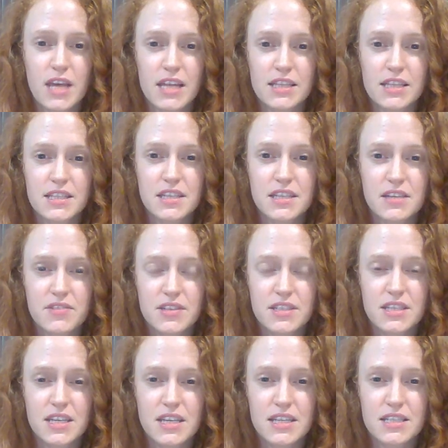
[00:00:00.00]
and
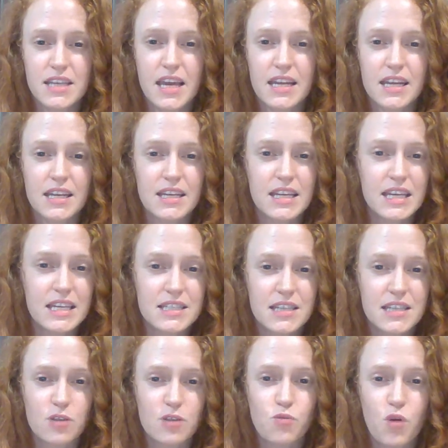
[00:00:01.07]
services and needs
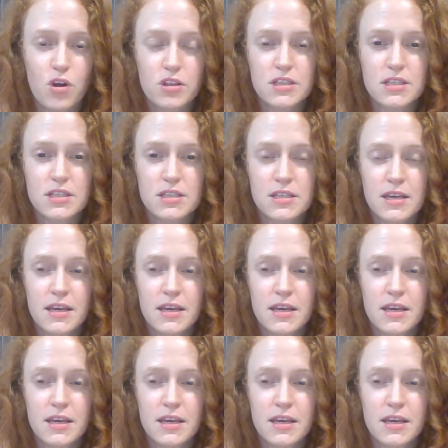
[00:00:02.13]
and wants,